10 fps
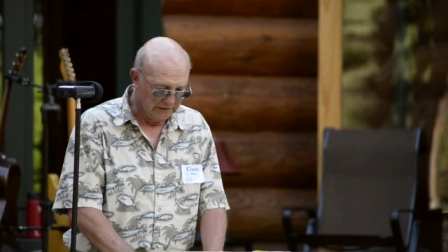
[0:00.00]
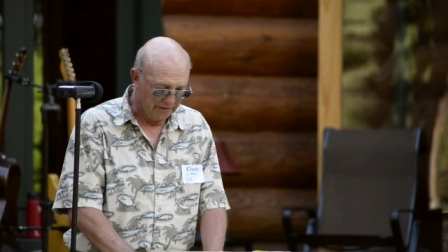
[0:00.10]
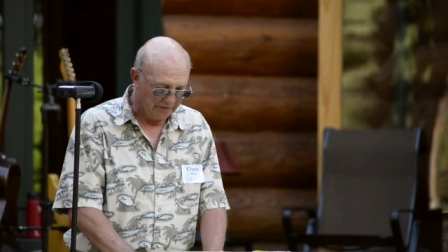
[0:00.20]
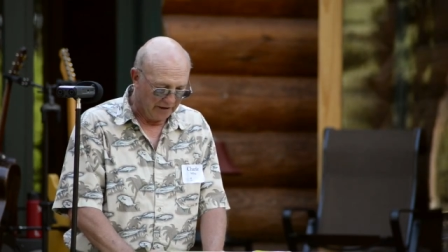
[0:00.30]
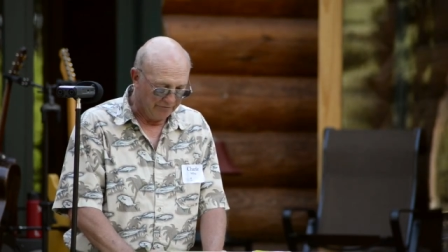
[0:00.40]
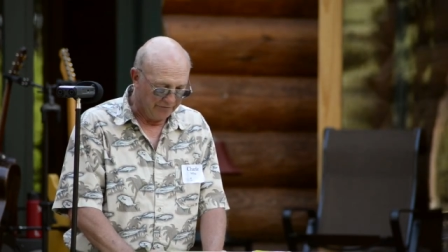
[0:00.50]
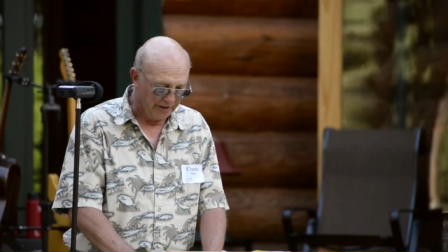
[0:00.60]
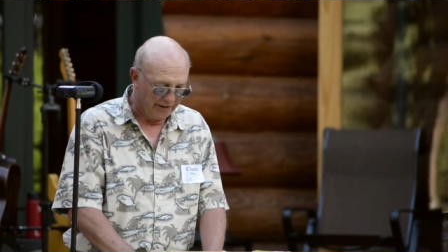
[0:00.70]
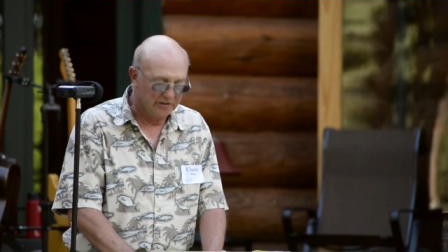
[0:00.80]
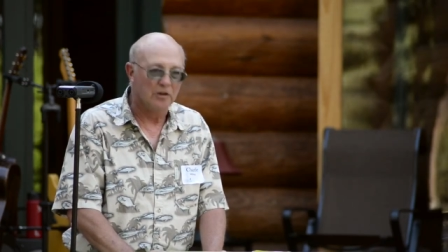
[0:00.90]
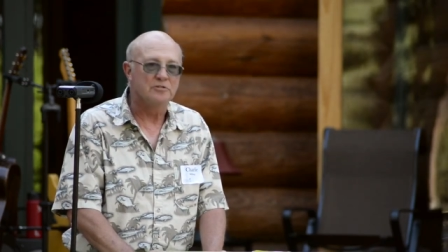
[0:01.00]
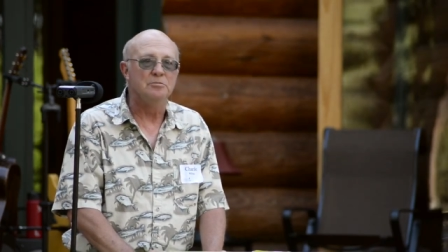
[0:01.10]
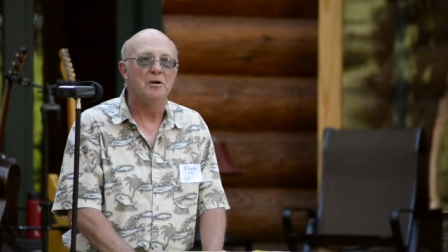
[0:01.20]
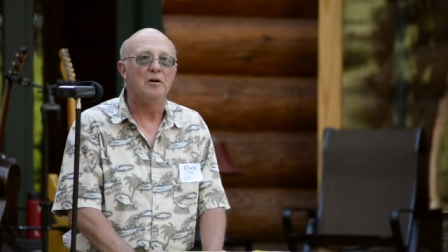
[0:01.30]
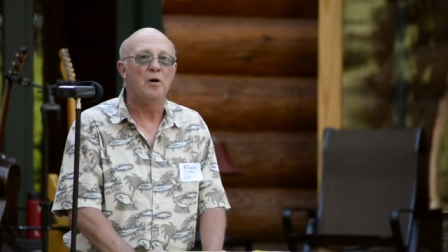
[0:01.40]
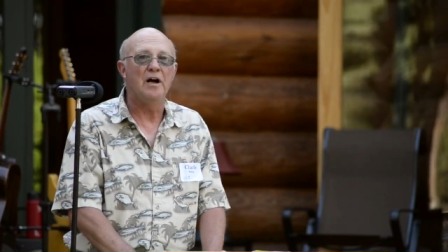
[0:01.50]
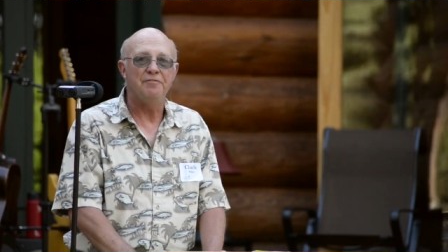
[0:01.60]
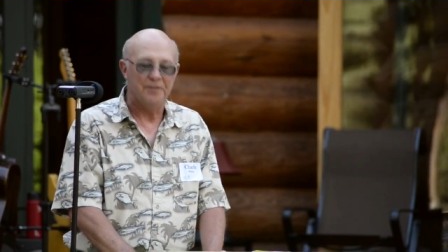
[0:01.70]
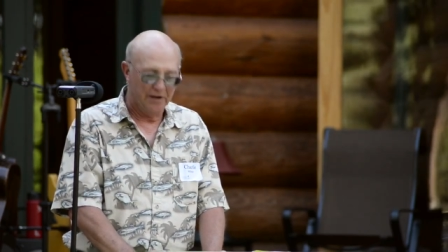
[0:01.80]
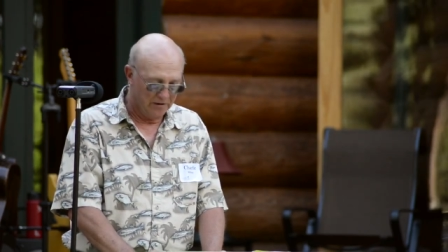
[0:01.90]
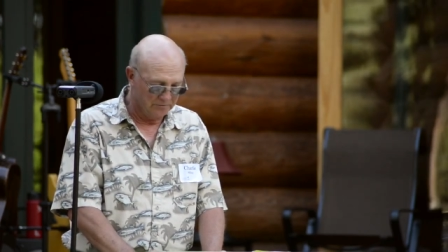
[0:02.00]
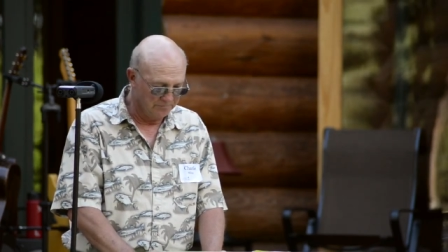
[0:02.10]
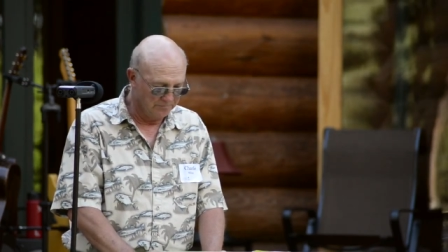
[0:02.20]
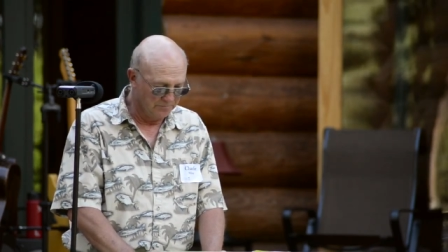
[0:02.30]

I've gotten very close to my wife now,